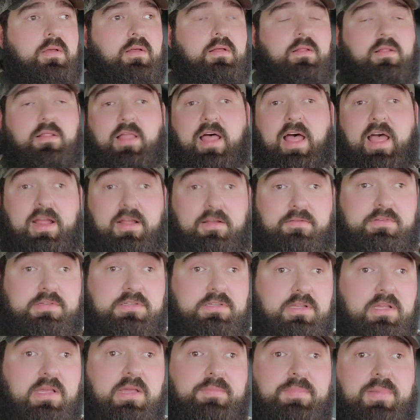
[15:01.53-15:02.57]
lack of
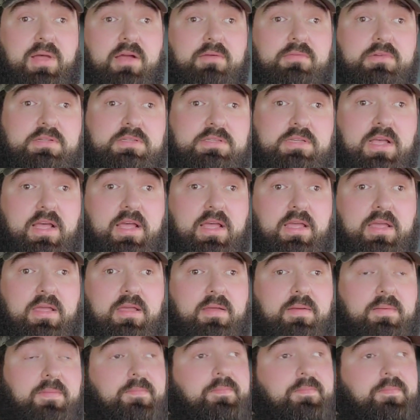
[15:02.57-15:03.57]
sleep, I would say,